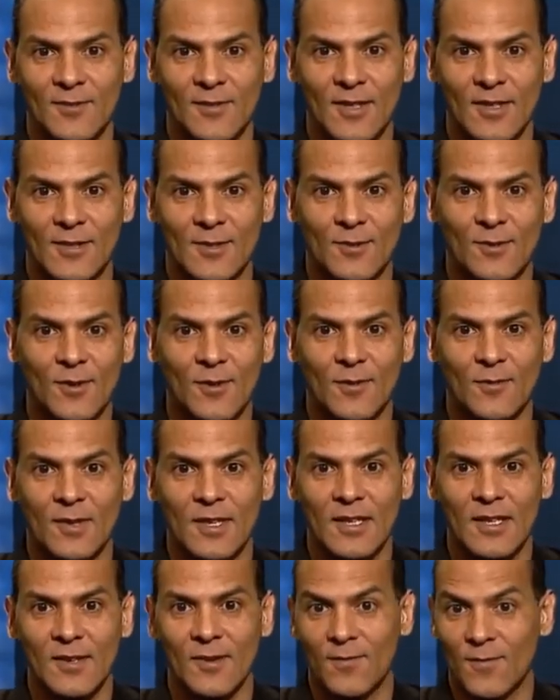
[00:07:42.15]
$2,000 or
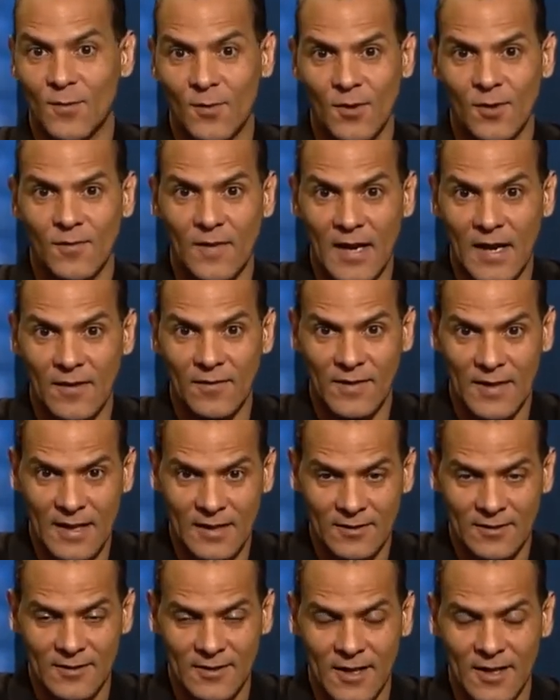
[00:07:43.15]
$3,000 or
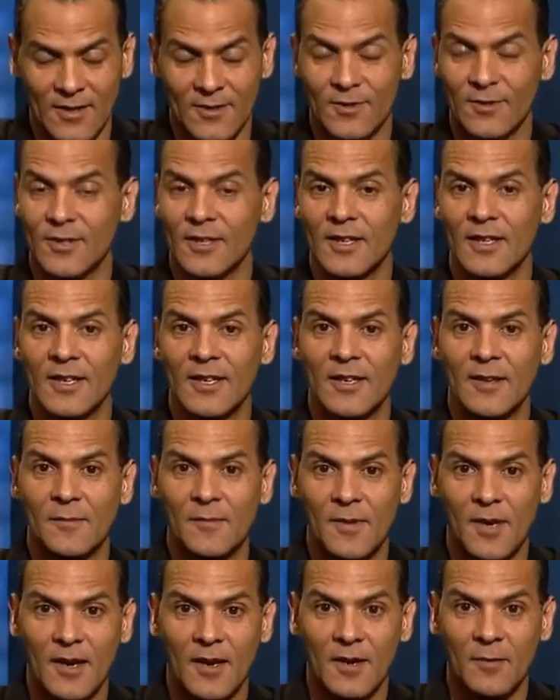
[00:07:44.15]
$4,000 or
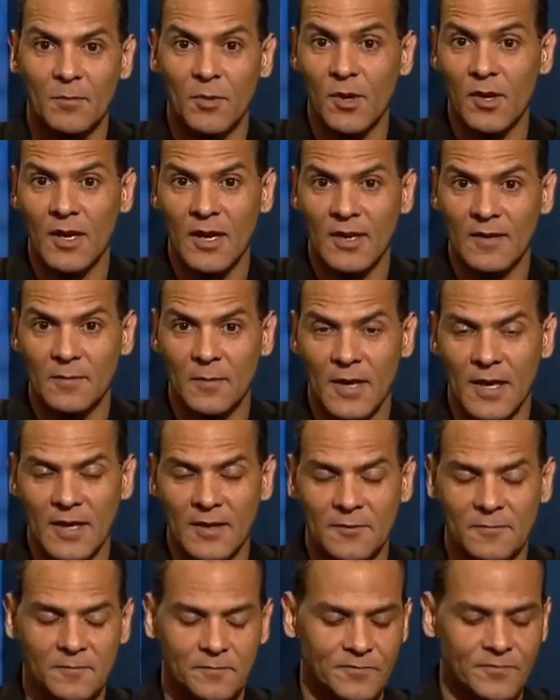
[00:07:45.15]
$5,000 broadcast monitor.